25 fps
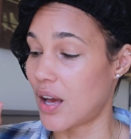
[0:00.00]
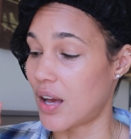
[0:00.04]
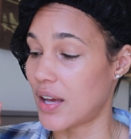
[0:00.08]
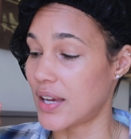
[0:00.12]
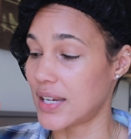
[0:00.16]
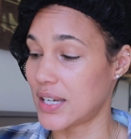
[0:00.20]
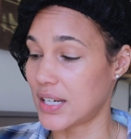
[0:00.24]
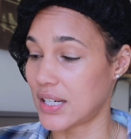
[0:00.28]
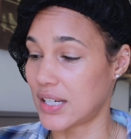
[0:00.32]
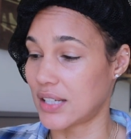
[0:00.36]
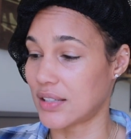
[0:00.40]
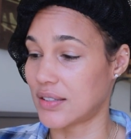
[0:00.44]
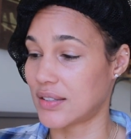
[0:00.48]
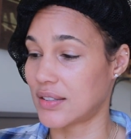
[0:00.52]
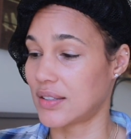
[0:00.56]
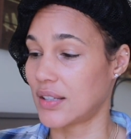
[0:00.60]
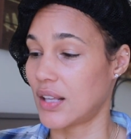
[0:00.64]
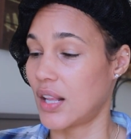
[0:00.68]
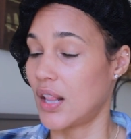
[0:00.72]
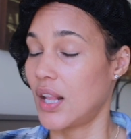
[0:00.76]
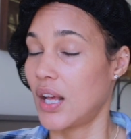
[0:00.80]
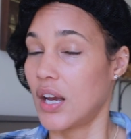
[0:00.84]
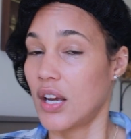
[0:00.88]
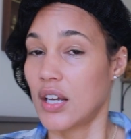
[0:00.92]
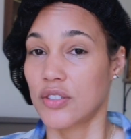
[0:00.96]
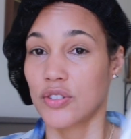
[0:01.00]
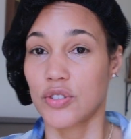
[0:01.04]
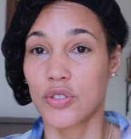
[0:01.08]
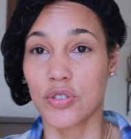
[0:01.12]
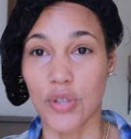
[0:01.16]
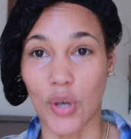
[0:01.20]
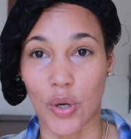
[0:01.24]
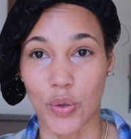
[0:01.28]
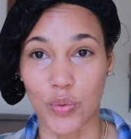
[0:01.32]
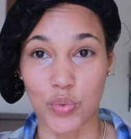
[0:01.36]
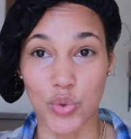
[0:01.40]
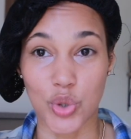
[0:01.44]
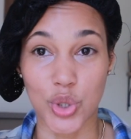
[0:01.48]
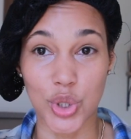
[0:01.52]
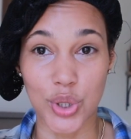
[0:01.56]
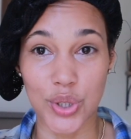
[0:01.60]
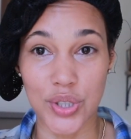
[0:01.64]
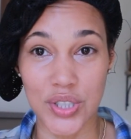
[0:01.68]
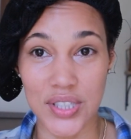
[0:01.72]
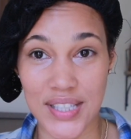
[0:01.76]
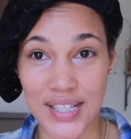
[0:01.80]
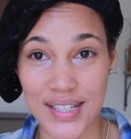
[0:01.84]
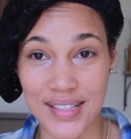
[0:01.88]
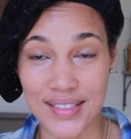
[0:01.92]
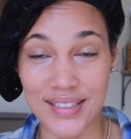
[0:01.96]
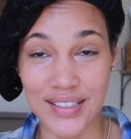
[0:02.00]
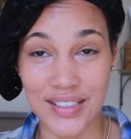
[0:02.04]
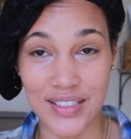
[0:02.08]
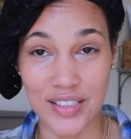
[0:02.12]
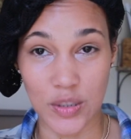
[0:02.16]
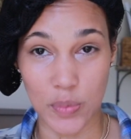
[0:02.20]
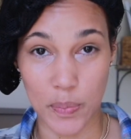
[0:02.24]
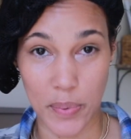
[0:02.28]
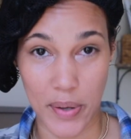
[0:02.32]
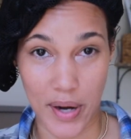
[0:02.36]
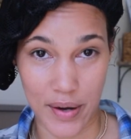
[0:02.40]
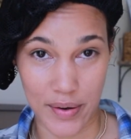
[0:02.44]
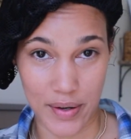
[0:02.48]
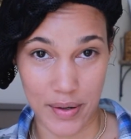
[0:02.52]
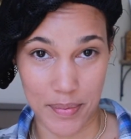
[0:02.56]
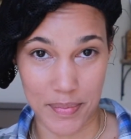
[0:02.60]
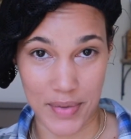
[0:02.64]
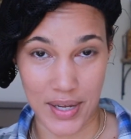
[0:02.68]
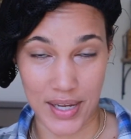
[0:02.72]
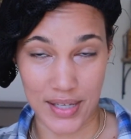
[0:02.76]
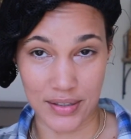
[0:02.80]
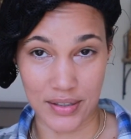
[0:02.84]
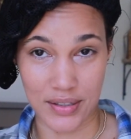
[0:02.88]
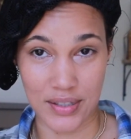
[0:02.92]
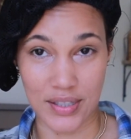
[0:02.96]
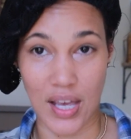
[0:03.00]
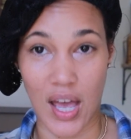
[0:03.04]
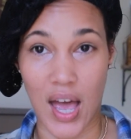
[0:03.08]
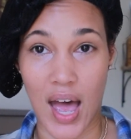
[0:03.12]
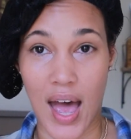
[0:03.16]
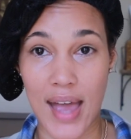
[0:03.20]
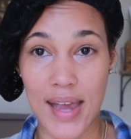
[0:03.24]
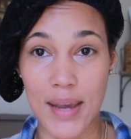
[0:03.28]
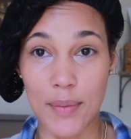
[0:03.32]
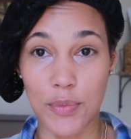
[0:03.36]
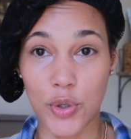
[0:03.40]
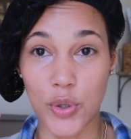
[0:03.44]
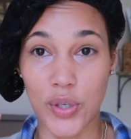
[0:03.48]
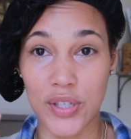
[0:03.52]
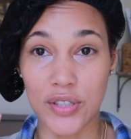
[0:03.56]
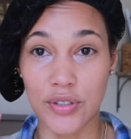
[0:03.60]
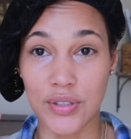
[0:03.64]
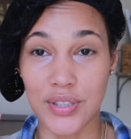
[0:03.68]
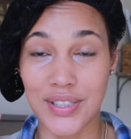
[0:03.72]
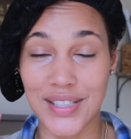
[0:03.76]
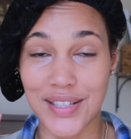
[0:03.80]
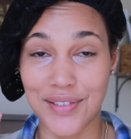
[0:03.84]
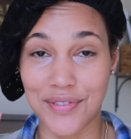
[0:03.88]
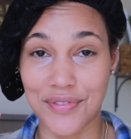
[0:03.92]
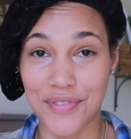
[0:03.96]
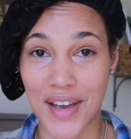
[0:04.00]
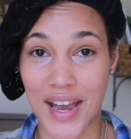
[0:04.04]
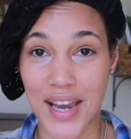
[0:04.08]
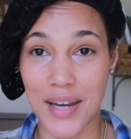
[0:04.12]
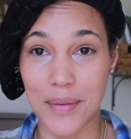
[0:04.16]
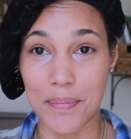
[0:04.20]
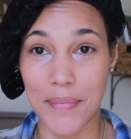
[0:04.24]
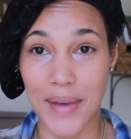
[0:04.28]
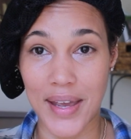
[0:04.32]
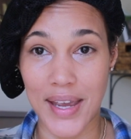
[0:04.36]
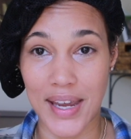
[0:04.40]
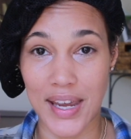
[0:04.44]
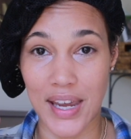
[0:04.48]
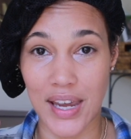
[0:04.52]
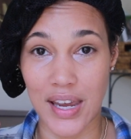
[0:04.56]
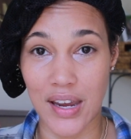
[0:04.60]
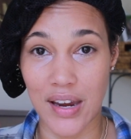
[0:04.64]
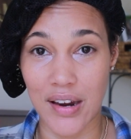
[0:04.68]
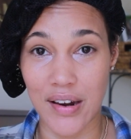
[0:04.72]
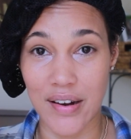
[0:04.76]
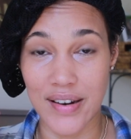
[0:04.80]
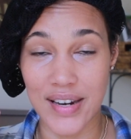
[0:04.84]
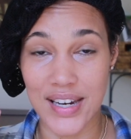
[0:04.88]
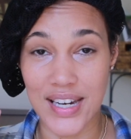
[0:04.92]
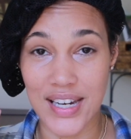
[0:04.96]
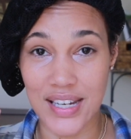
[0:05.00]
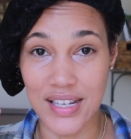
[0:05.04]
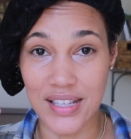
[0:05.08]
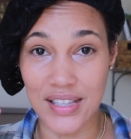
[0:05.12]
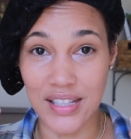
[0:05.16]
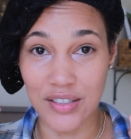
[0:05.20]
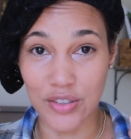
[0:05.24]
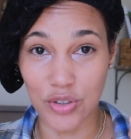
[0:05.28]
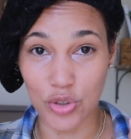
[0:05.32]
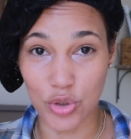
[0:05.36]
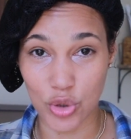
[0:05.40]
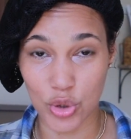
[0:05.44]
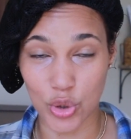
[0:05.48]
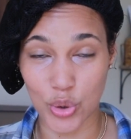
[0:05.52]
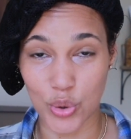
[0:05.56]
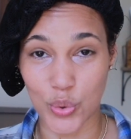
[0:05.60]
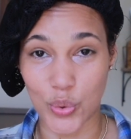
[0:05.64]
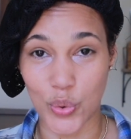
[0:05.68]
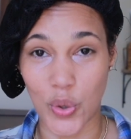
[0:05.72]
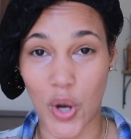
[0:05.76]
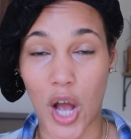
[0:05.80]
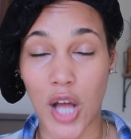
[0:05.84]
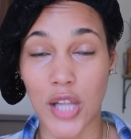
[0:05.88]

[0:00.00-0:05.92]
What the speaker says: in it. So today's experiment, I am going to divide my hair in 2.